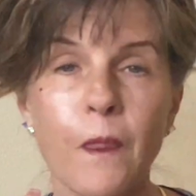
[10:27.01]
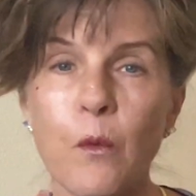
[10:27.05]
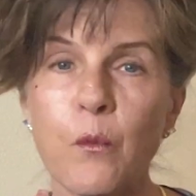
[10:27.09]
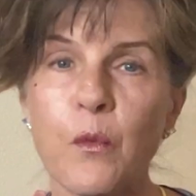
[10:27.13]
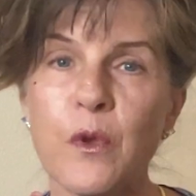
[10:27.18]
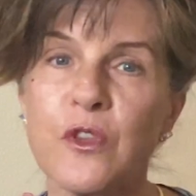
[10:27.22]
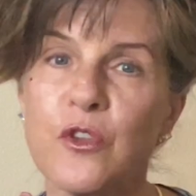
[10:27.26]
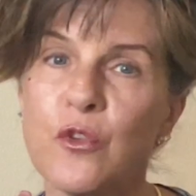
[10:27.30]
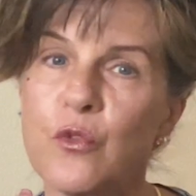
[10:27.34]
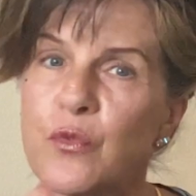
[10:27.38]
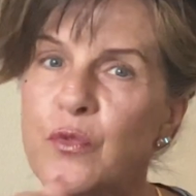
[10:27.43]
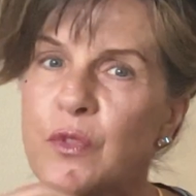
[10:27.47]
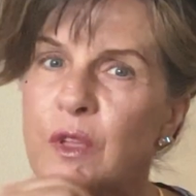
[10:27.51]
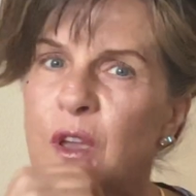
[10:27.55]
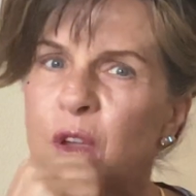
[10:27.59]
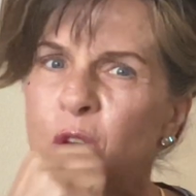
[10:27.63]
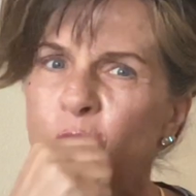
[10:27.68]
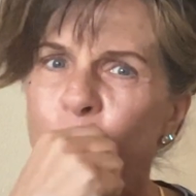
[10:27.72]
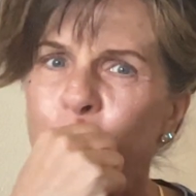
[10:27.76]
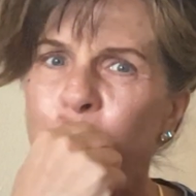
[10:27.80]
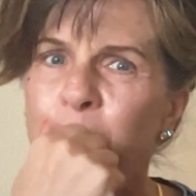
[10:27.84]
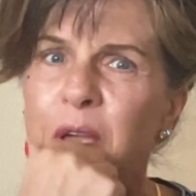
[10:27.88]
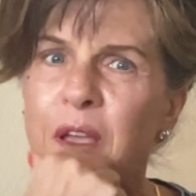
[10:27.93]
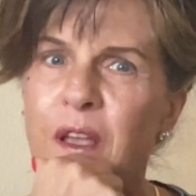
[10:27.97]
when you think,
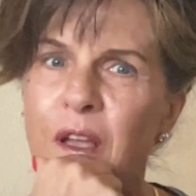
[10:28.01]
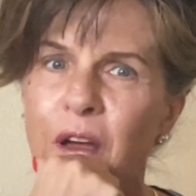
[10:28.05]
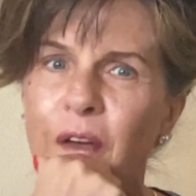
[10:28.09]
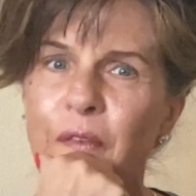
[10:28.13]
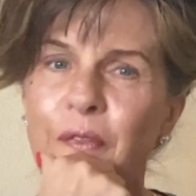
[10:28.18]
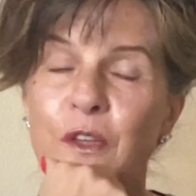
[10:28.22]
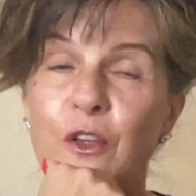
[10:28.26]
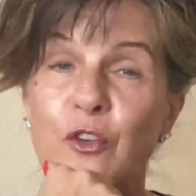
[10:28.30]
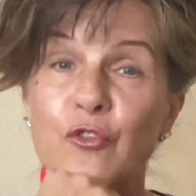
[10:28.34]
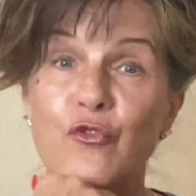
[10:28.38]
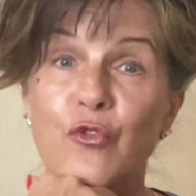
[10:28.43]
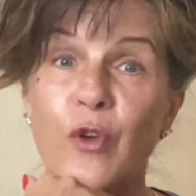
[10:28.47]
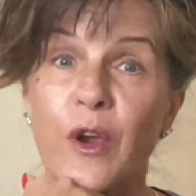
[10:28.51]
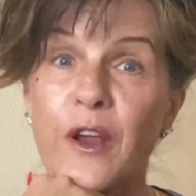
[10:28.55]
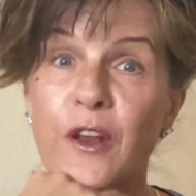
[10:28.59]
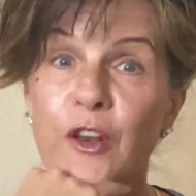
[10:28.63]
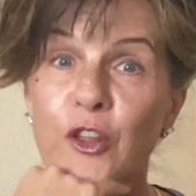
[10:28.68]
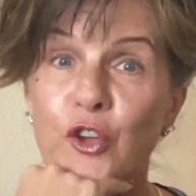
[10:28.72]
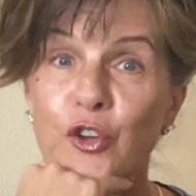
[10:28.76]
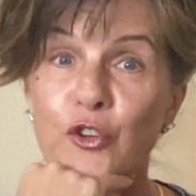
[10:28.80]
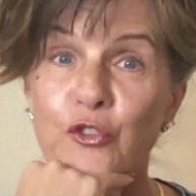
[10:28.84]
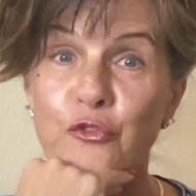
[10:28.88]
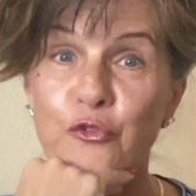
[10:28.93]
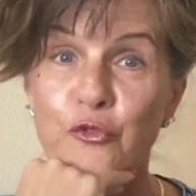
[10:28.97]
oh my God, they're trying
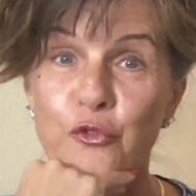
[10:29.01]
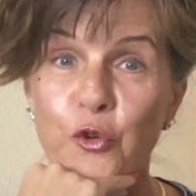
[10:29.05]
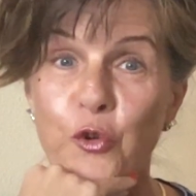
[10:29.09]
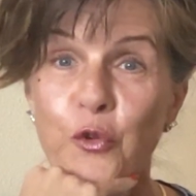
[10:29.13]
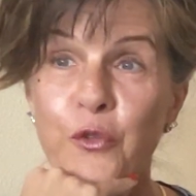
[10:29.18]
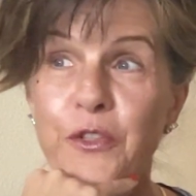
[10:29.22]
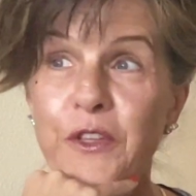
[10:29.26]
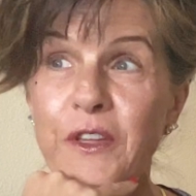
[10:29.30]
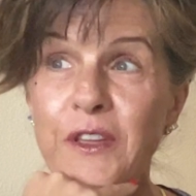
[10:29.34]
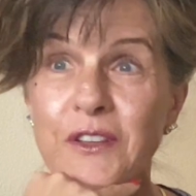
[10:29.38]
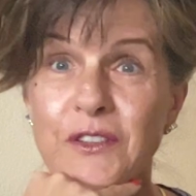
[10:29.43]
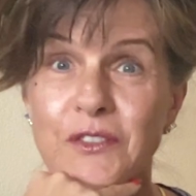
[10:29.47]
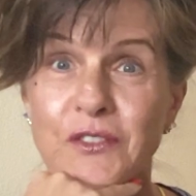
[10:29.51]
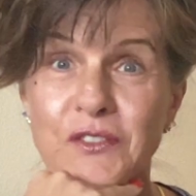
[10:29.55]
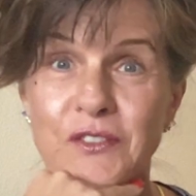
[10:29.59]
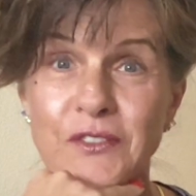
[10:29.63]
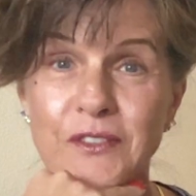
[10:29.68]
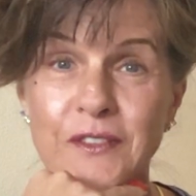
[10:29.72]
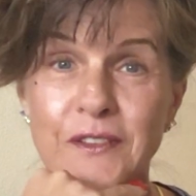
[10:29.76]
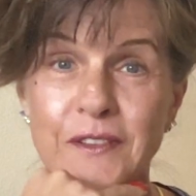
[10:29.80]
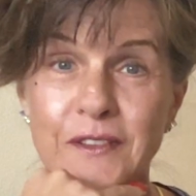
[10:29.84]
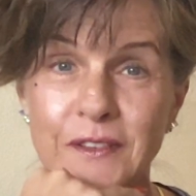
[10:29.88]
to control this.